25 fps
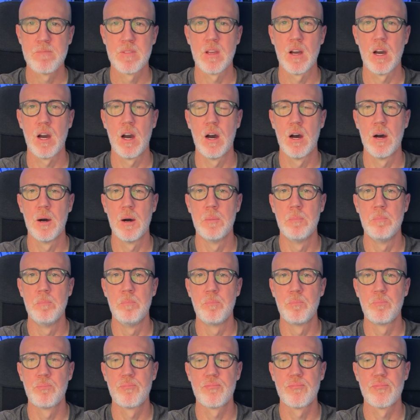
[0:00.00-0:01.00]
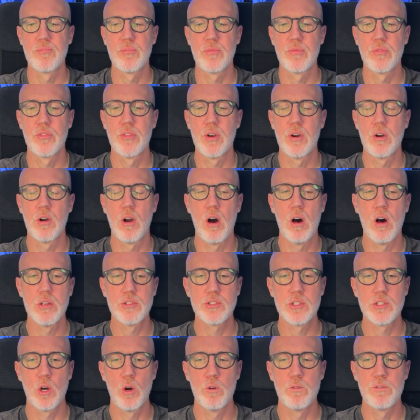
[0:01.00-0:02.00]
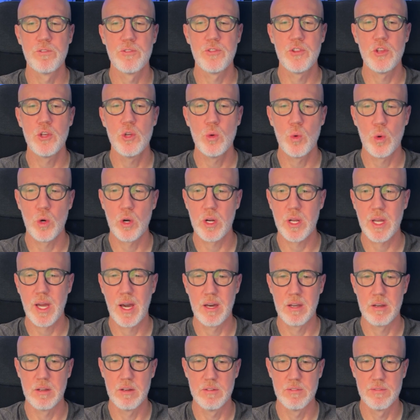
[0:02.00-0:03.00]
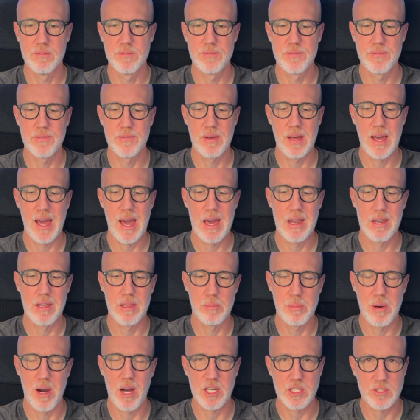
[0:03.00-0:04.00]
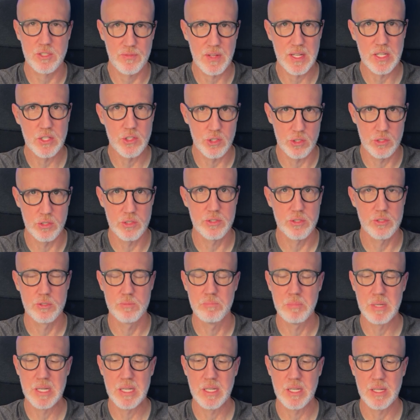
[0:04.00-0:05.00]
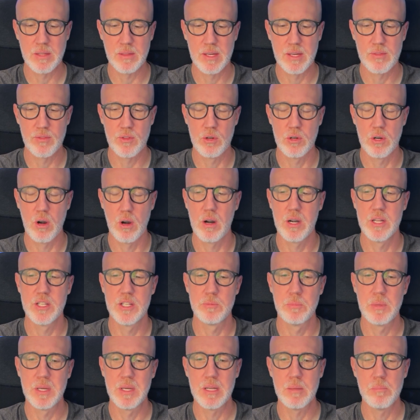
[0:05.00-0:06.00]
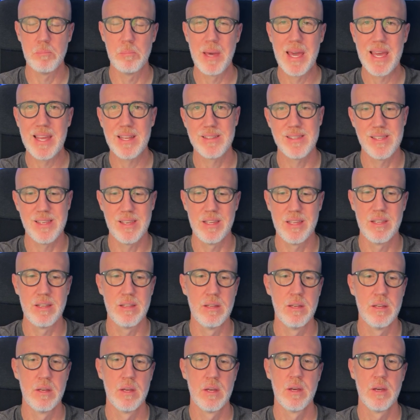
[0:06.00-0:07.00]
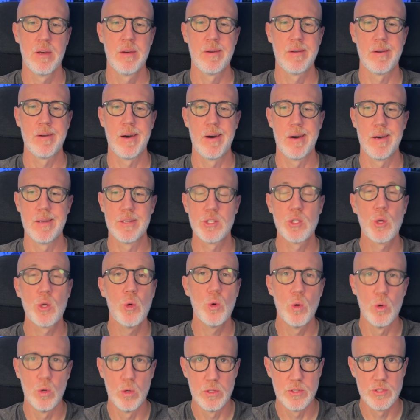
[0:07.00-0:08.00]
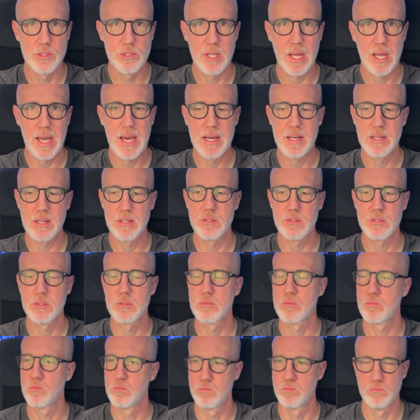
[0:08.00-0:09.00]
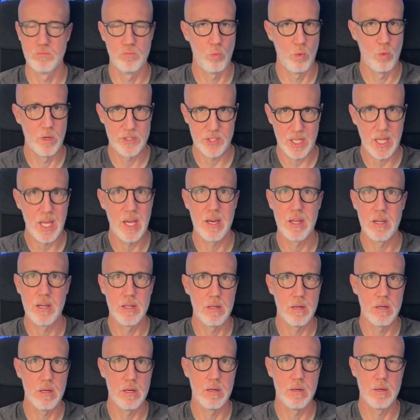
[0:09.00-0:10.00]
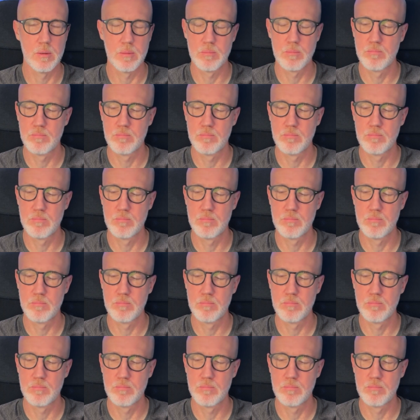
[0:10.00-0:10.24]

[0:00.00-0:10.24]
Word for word: Um, there are also fewer kind of out of the box features, meaning that there aren't as many baked in uh, tools as, once again, a, a